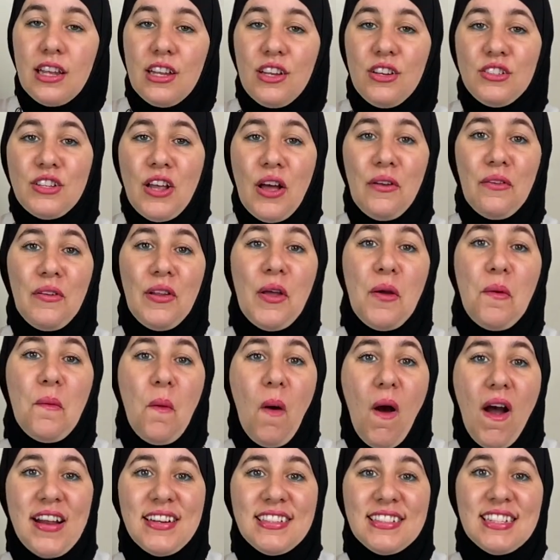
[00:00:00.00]
you definitely
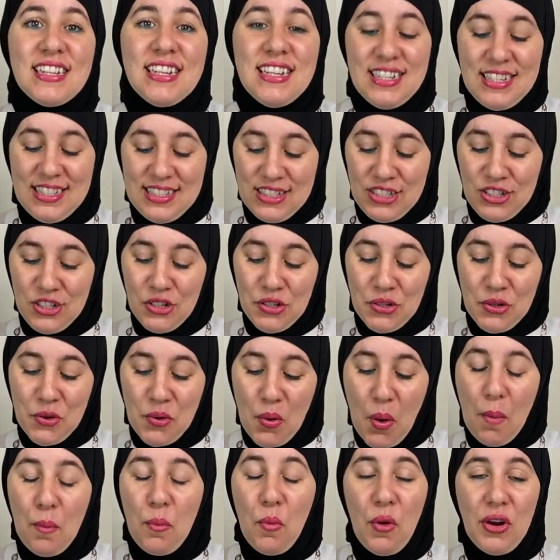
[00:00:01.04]
want
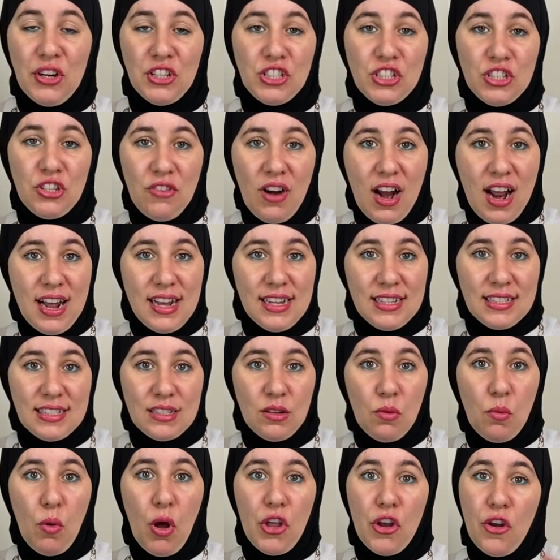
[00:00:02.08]
to moisturize
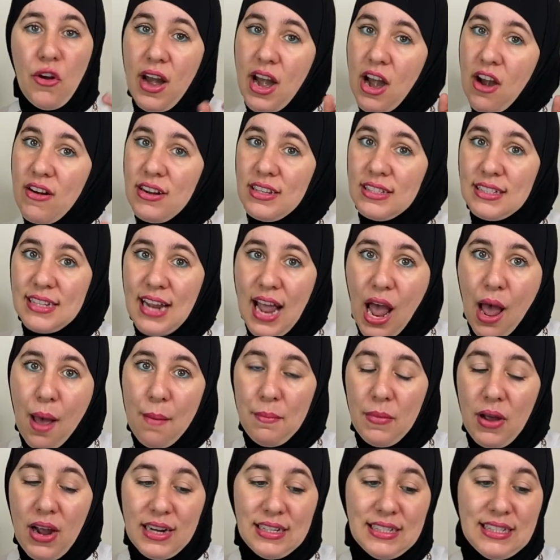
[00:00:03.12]
while your hair is
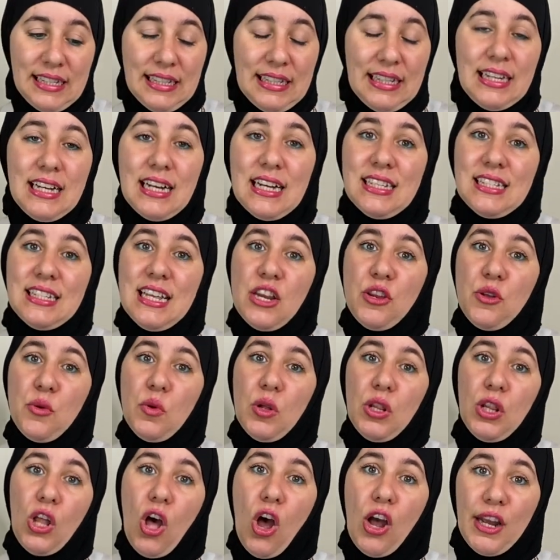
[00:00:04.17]
damp, ideally, because then you
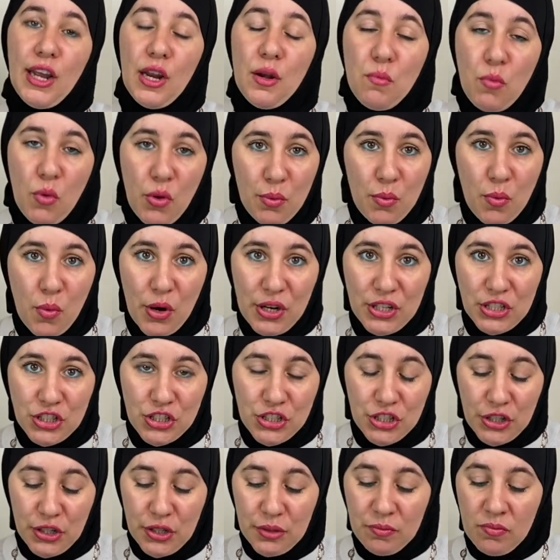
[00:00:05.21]
will lock in more
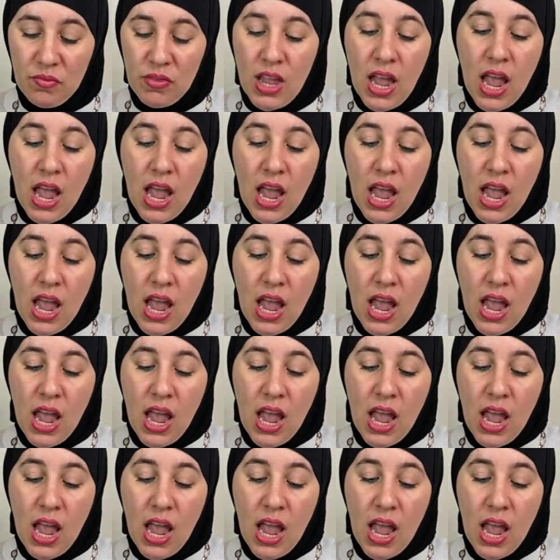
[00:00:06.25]
moisture.